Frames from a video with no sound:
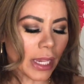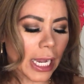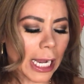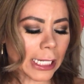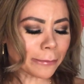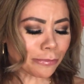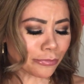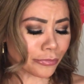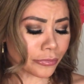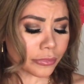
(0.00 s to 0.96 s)
I
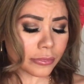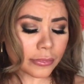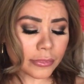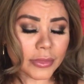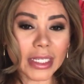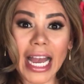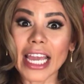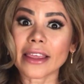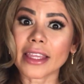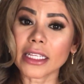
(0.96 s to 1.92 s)

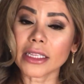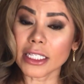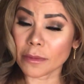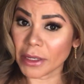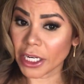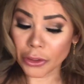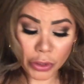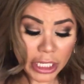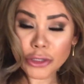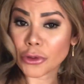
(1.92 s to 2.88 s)
think this beer, you
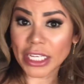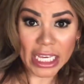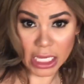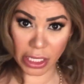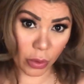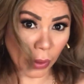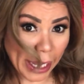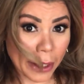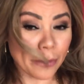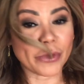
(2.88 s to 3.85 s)
can drink it either
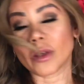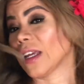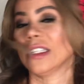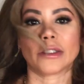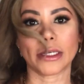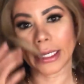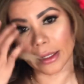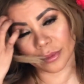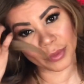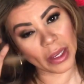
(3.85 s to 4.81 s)
way. You can drink
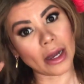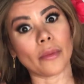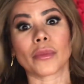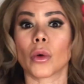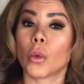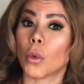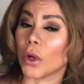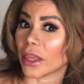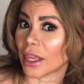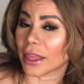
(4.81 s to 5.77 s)
it
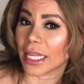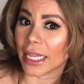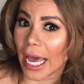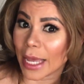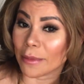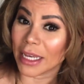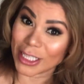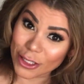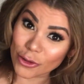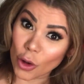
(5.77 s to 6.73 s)
with the lime and
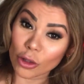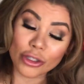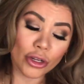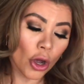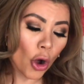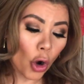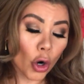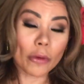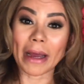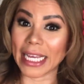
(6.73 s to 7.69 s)
the salt
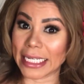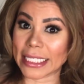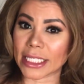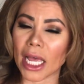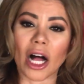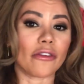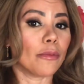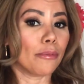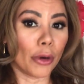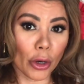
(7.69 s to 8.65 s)
or by itself.
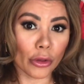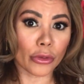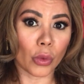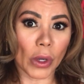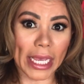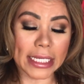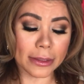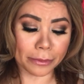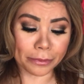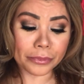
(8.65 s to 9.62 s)
Both ways
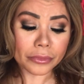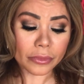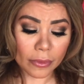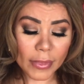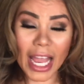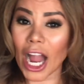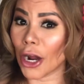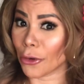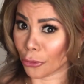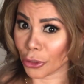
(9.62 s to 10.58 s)

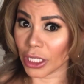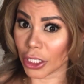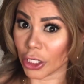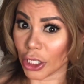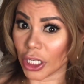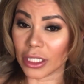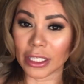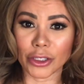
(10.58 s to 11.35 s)
are really good.